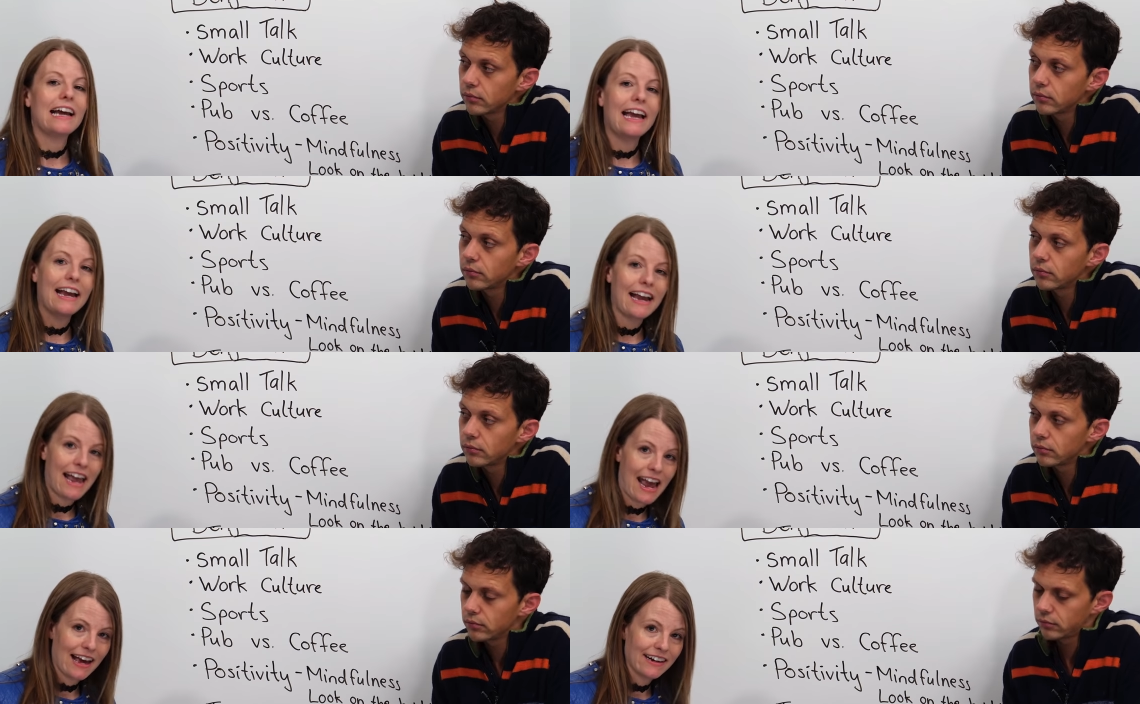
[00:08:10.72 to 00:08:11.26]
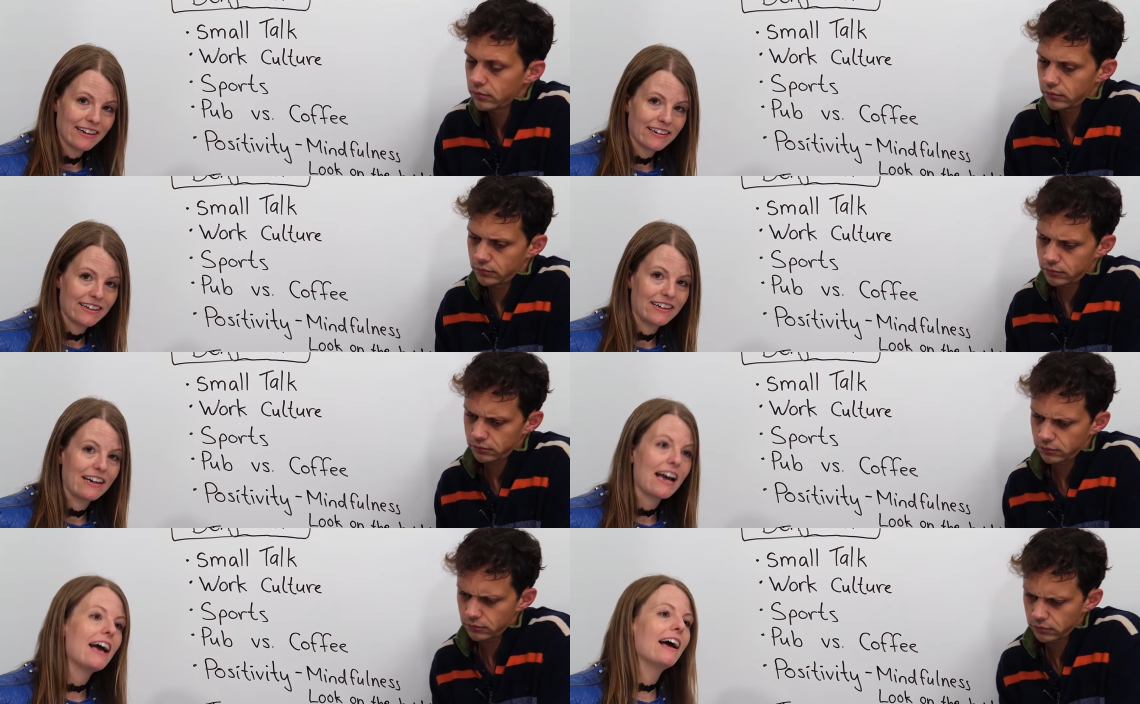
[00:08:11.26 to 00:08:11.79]
Speaker 1: In
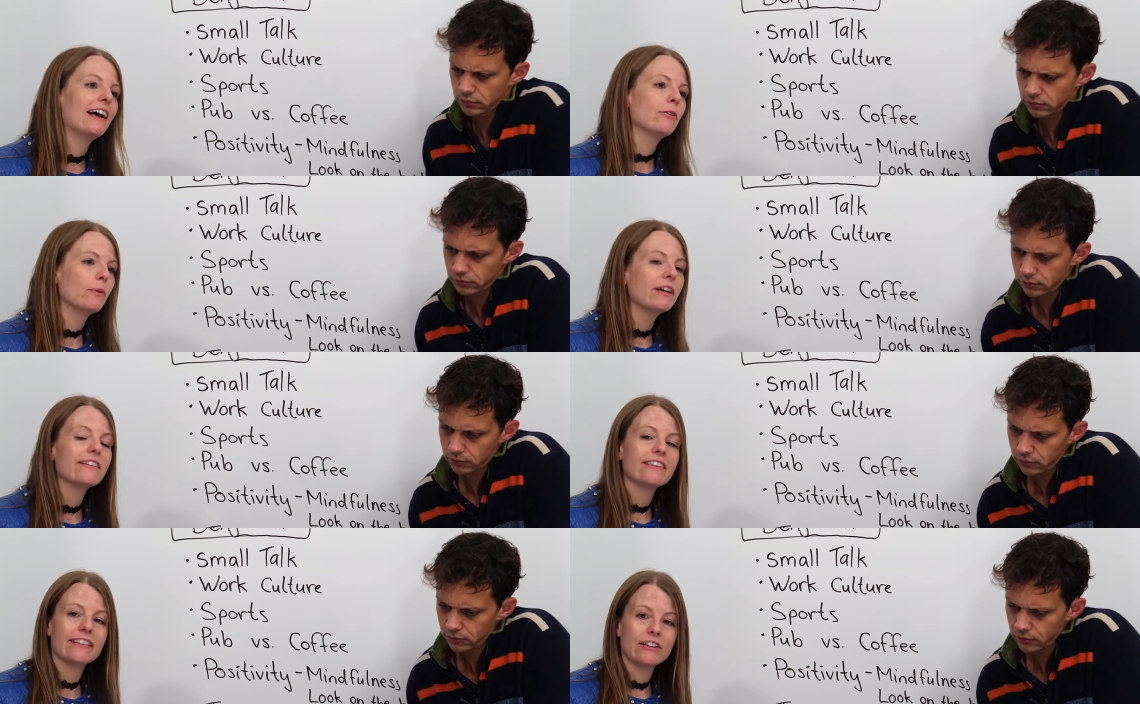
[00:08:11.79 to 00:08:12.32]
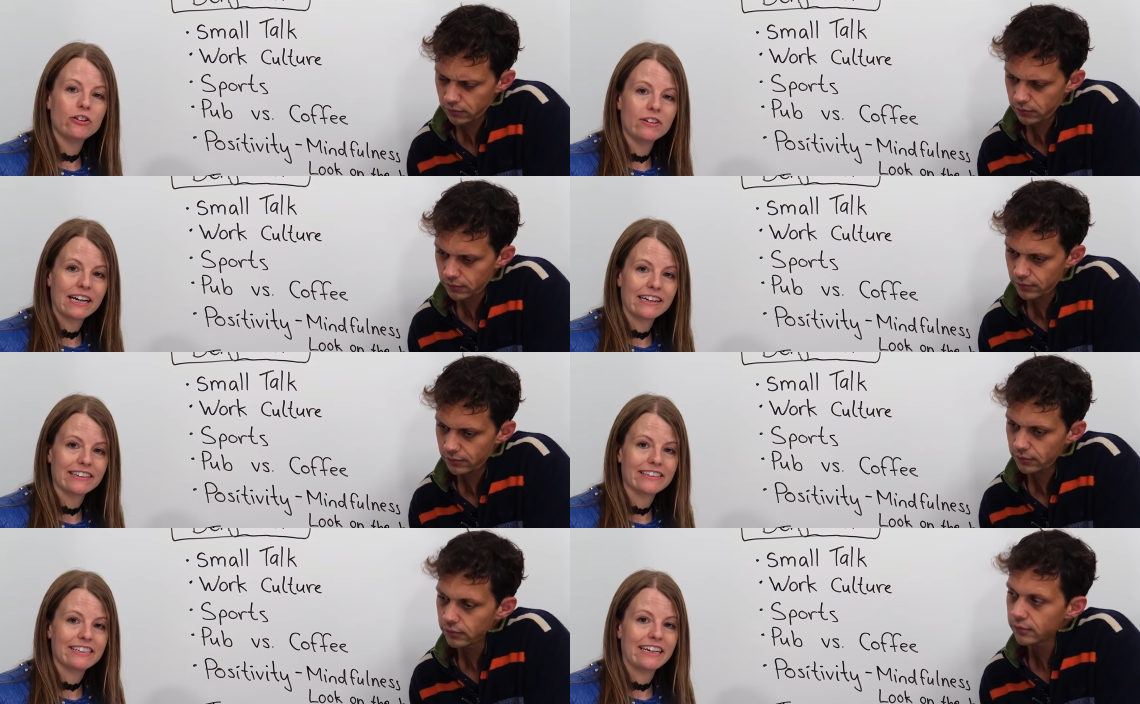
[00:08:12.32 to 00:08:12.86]
Canada, as well as in the
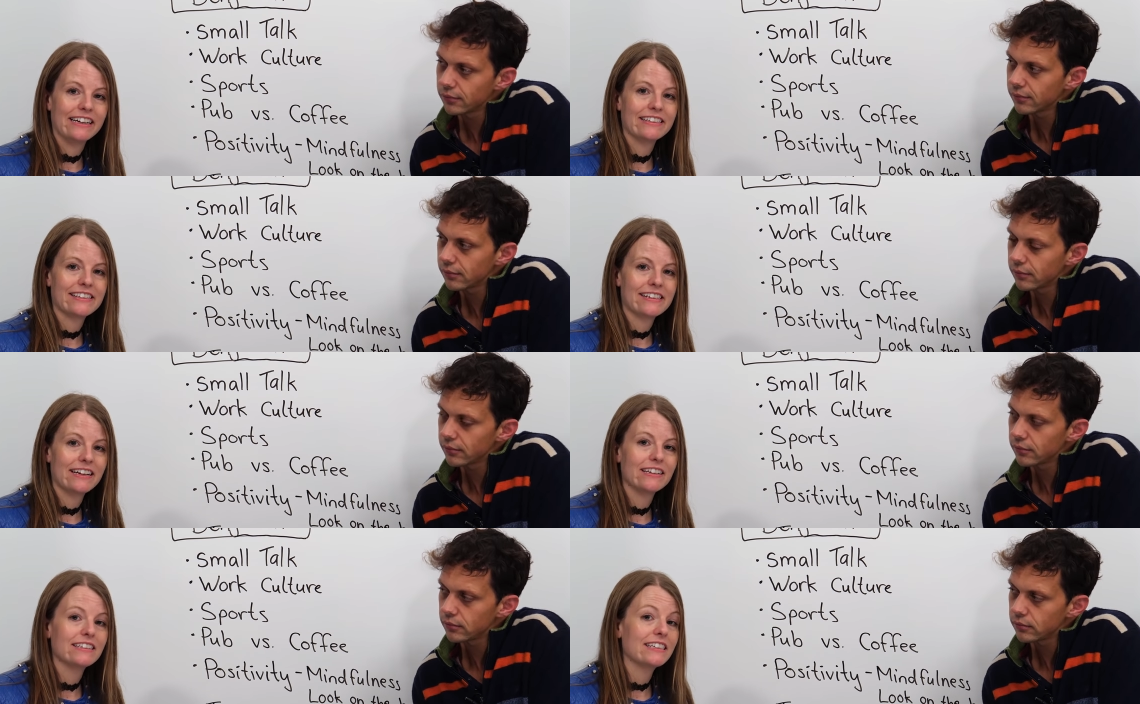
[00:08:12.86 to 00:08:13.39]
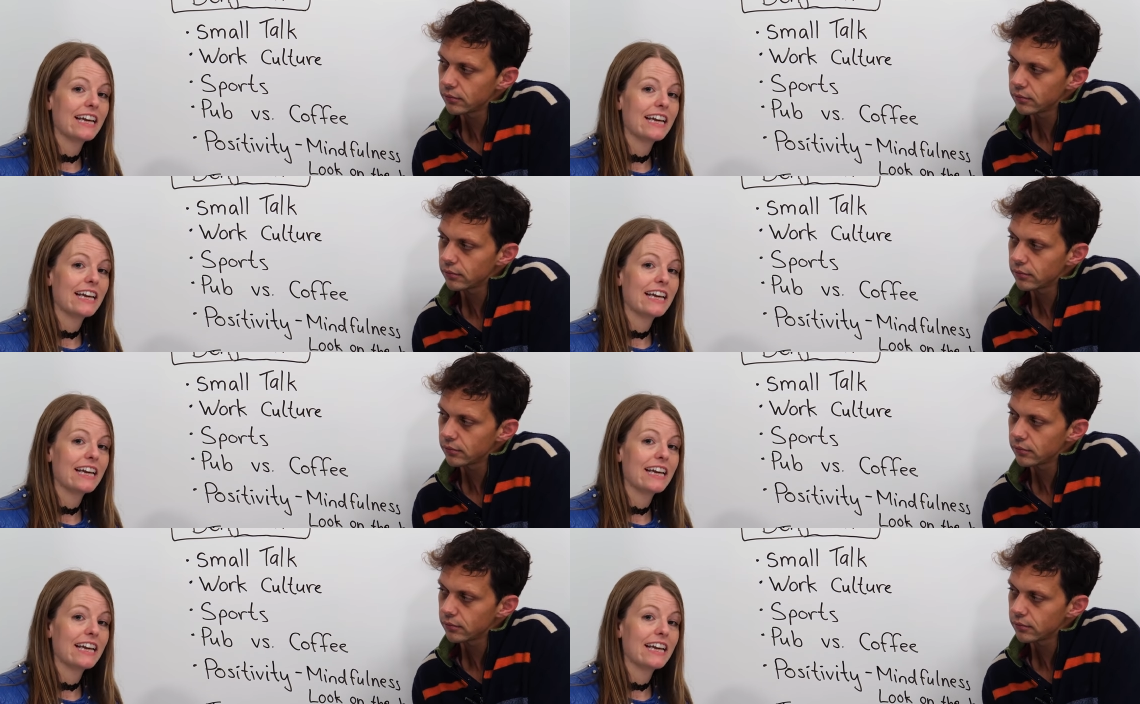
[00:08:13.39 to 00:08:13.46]
United States,